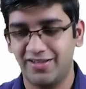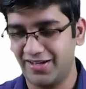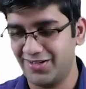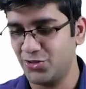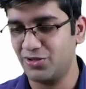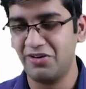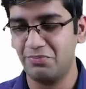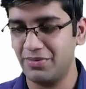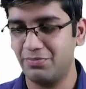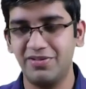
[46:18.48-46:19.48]
And you'll have
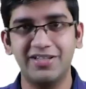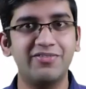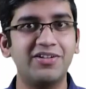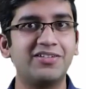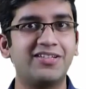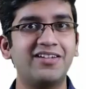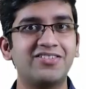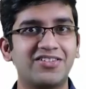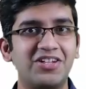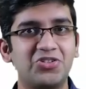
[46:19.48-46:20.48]
people giving 10
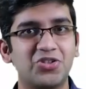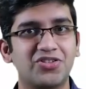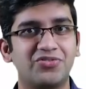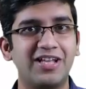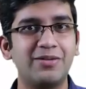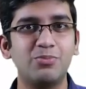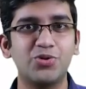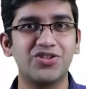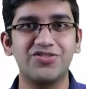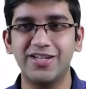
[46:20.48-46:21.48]
screenshots of 10
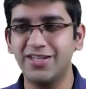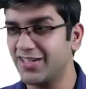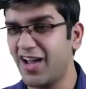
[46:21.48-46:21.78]
books and saying,